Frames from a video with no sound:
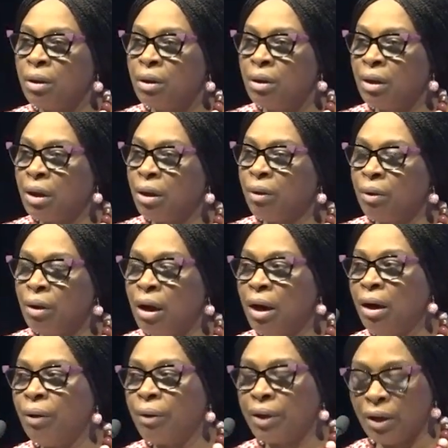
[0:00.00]
Now,
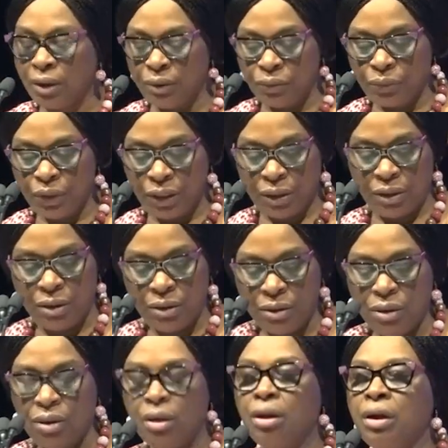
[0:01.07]
how can we
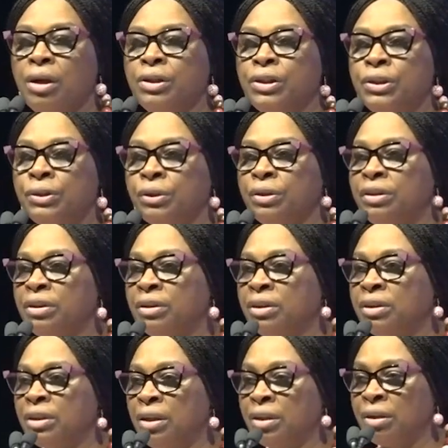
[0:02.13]
ensure
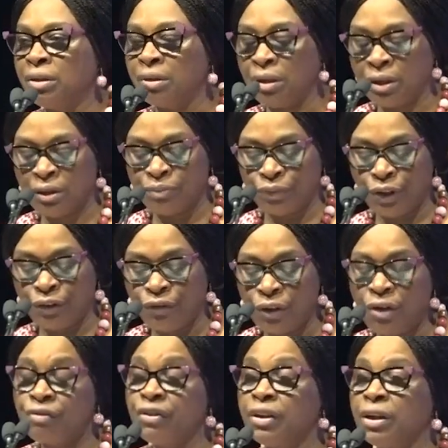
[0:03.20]

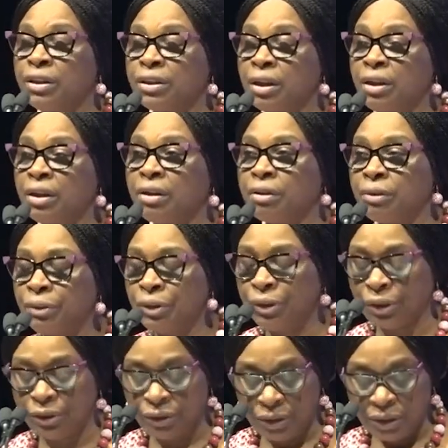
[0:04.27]
financial
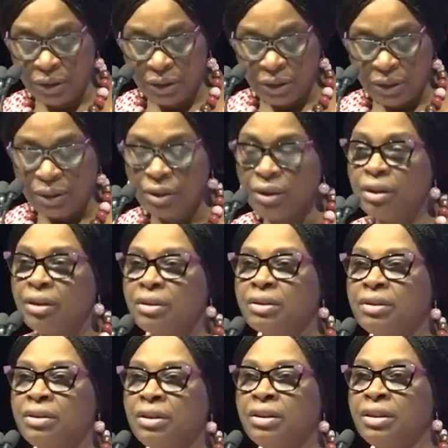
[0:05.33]
inclusion?
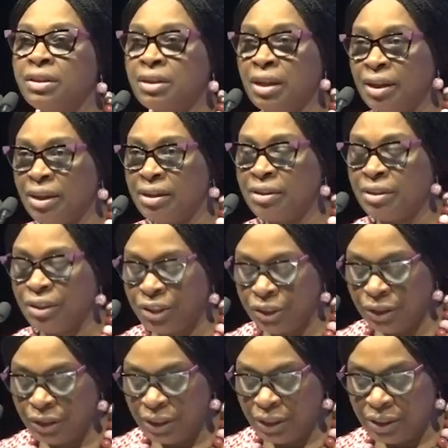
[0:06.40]

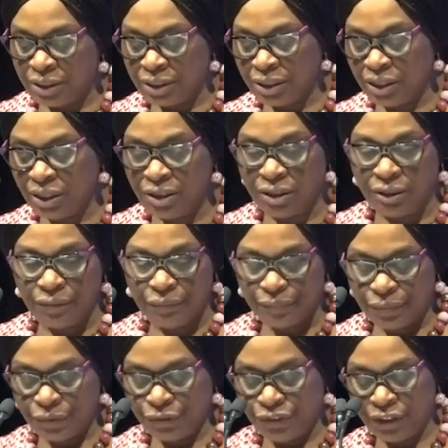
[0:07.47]
Digitalization is key
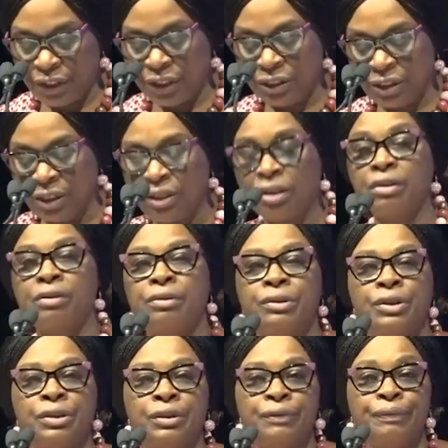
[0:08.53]
to financial
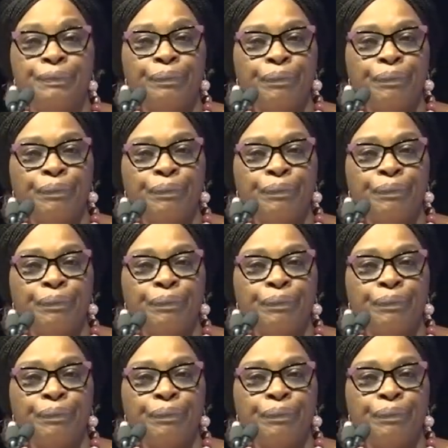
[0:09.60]
inclusion.